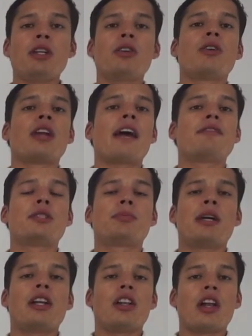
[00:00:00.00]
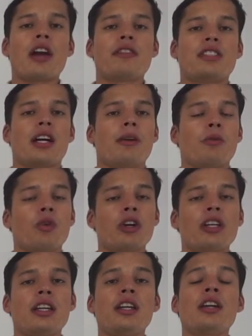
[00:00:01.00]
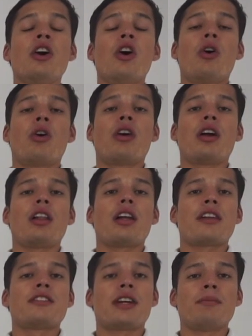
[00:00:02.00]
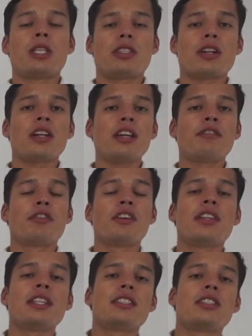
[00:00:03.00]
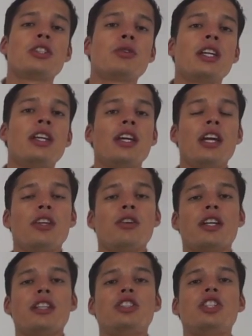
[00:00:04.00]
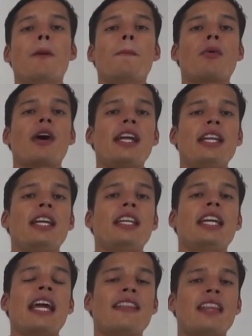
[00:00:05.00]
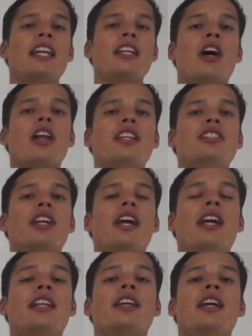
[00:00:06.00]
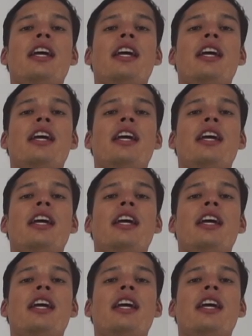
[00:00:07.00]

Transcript: You don't have to spend a lot of time working or a lot of time studying for this degree. You can jump right in, get that knowledge, and